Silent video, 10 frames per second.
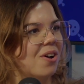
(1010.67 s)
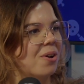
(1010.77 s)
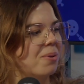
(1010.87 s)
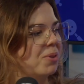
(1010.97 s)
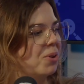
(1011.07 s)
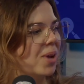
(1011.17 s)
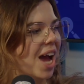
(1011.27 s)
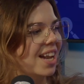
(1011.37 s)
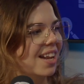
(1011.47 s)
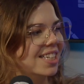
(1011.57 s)
We
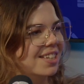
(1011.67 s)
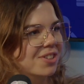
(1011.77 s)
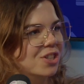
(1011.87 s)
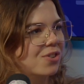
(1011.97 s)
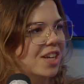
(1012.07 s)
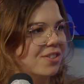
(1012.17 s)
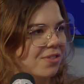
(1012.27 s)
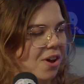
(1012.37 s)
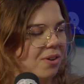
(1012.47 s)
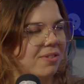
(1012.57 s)
had like different strains
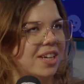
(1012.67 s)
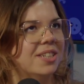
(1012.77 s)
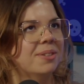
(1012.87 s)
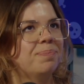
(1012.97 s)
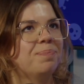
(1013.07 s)
of COVID,